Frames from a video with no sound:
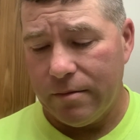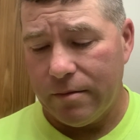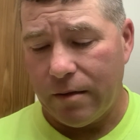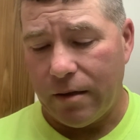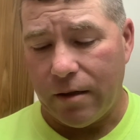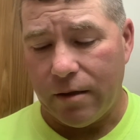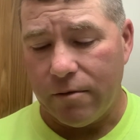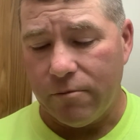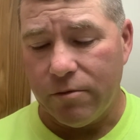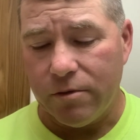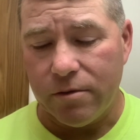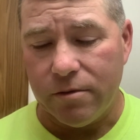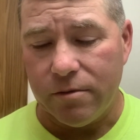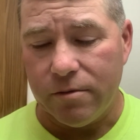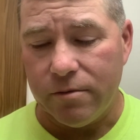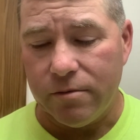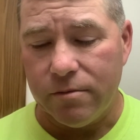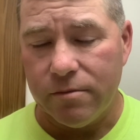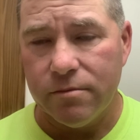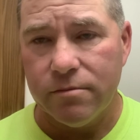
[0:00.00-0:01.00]
I
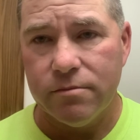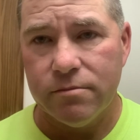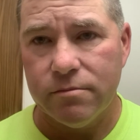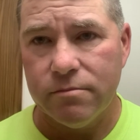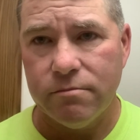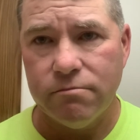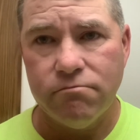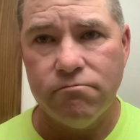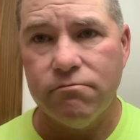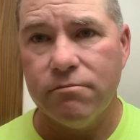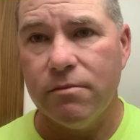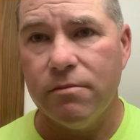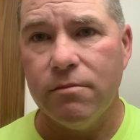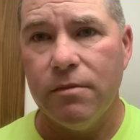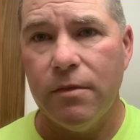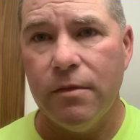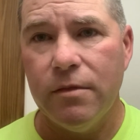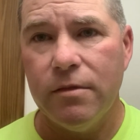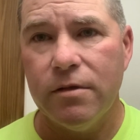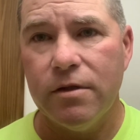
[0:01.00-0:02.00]
will
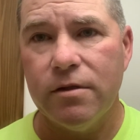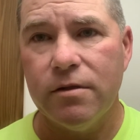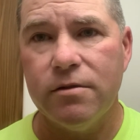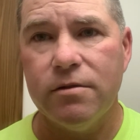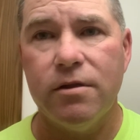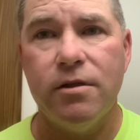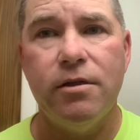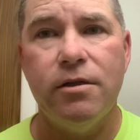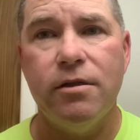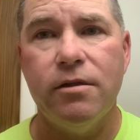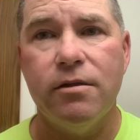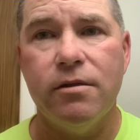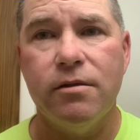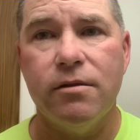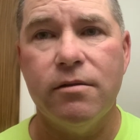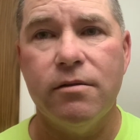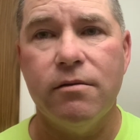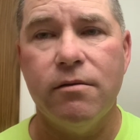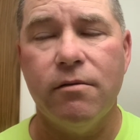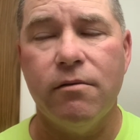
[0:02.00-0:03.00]
see
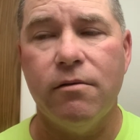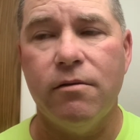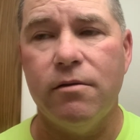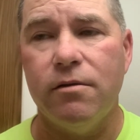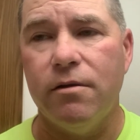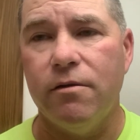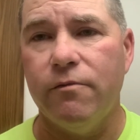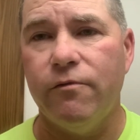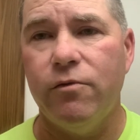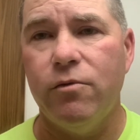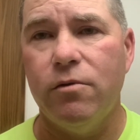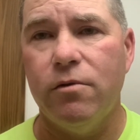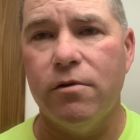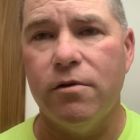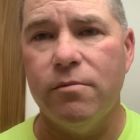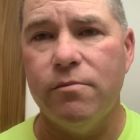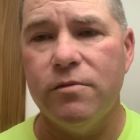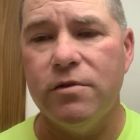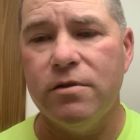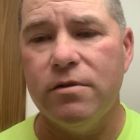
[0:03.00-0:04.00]
you on the
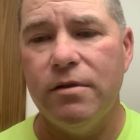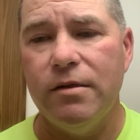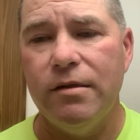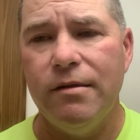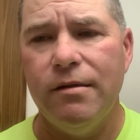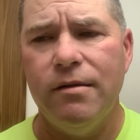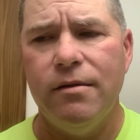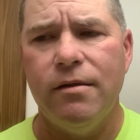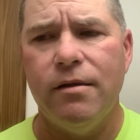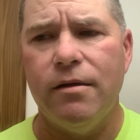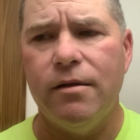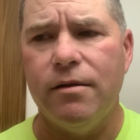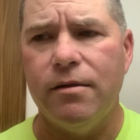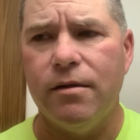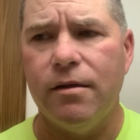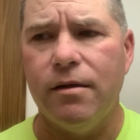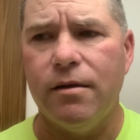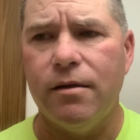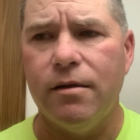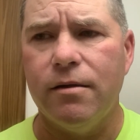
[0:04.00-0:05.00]
forums, and
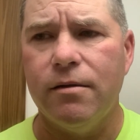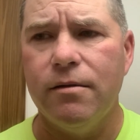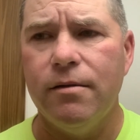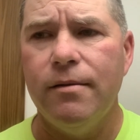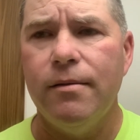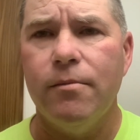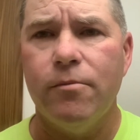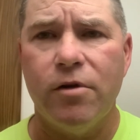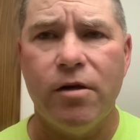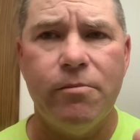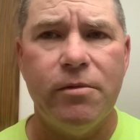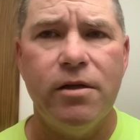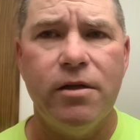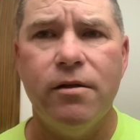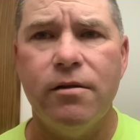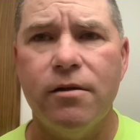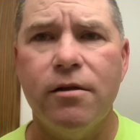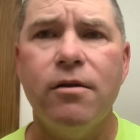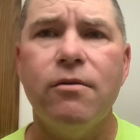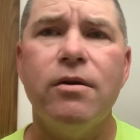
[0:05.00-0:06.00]
probably going
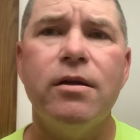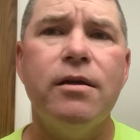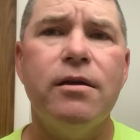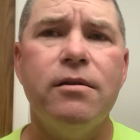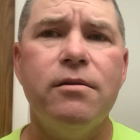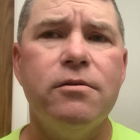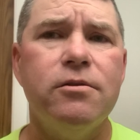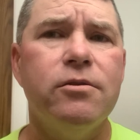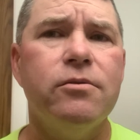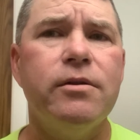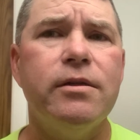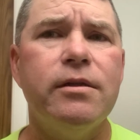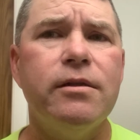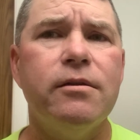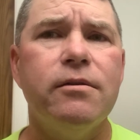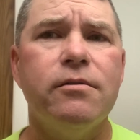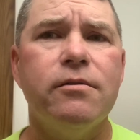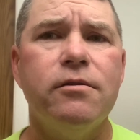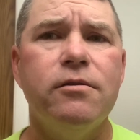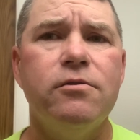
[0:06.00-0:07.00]
to go ahead and join in
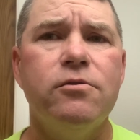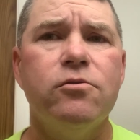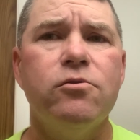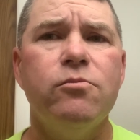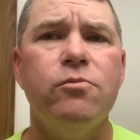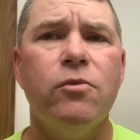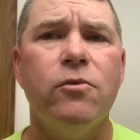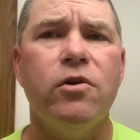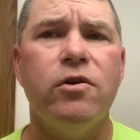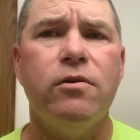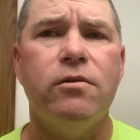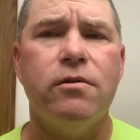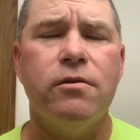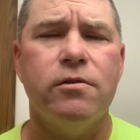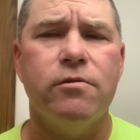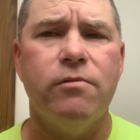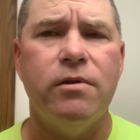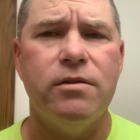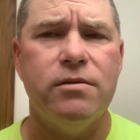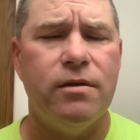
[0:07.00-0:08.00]
on the Zoom call this
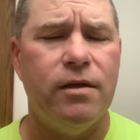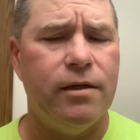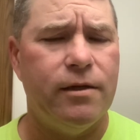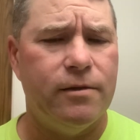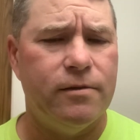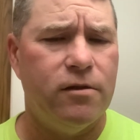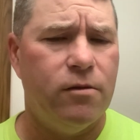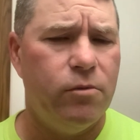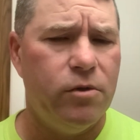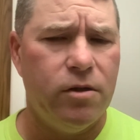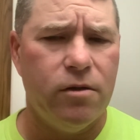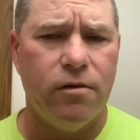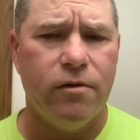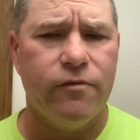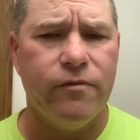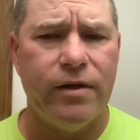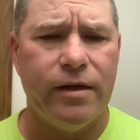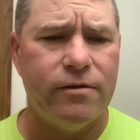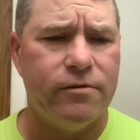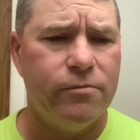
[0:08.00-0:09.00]
Wednesday because I'll be off
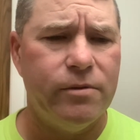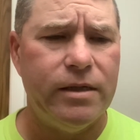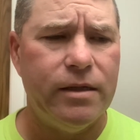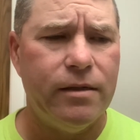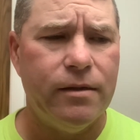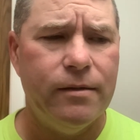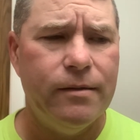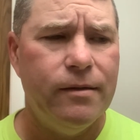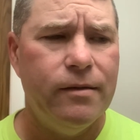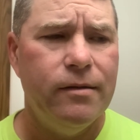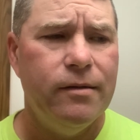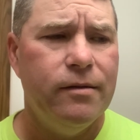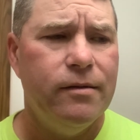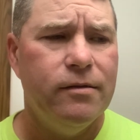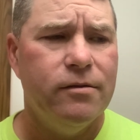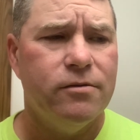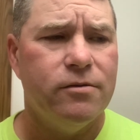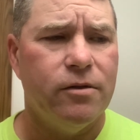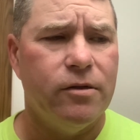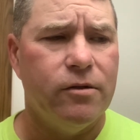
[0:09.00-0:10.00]
next week.
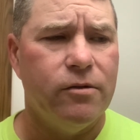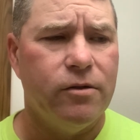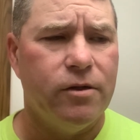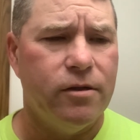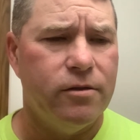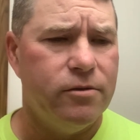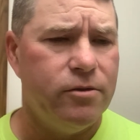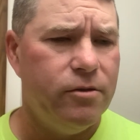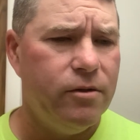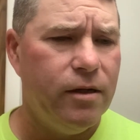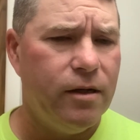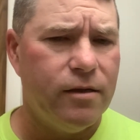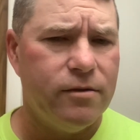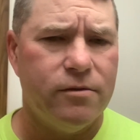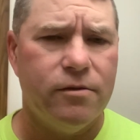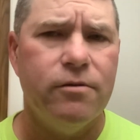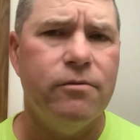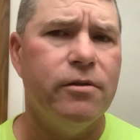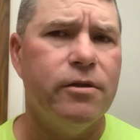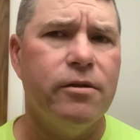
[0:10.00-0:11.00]
So, because you guys
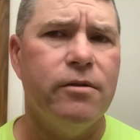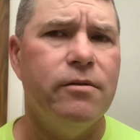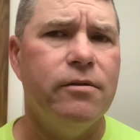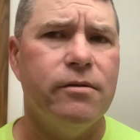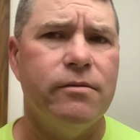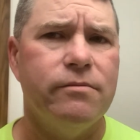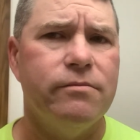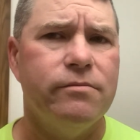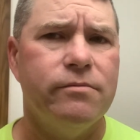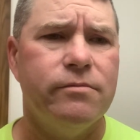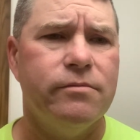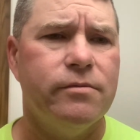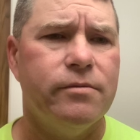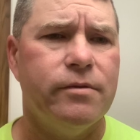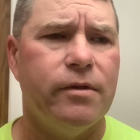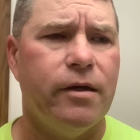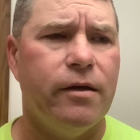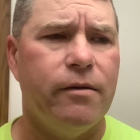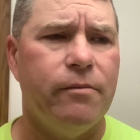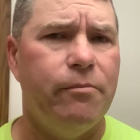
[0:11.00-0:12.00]
doing it on
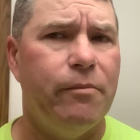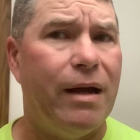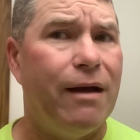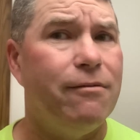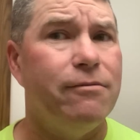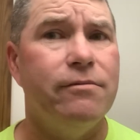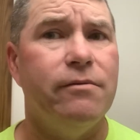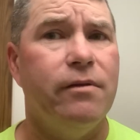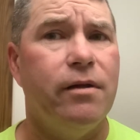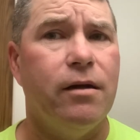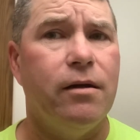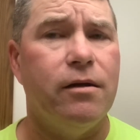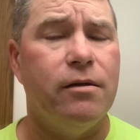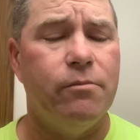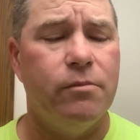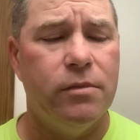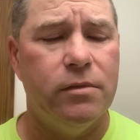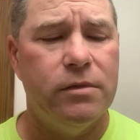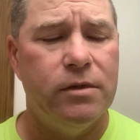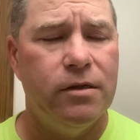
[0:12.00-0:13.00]
mountain
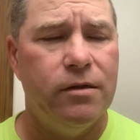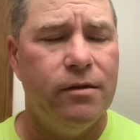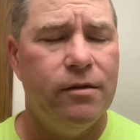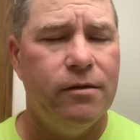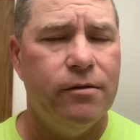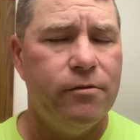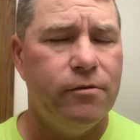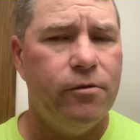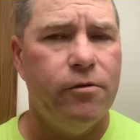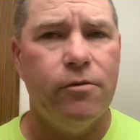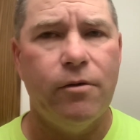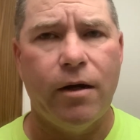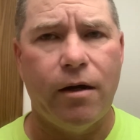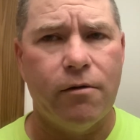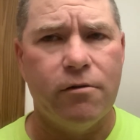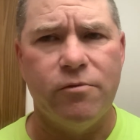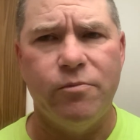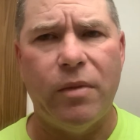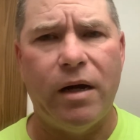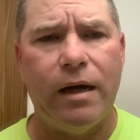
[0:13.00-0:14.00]
time, 2
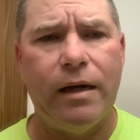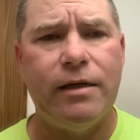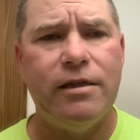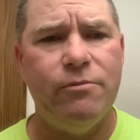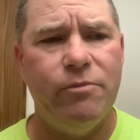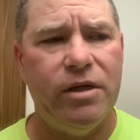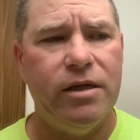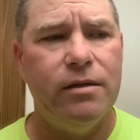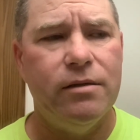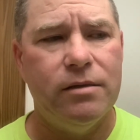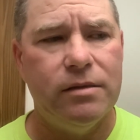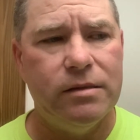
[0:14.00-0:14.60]
hours behind me,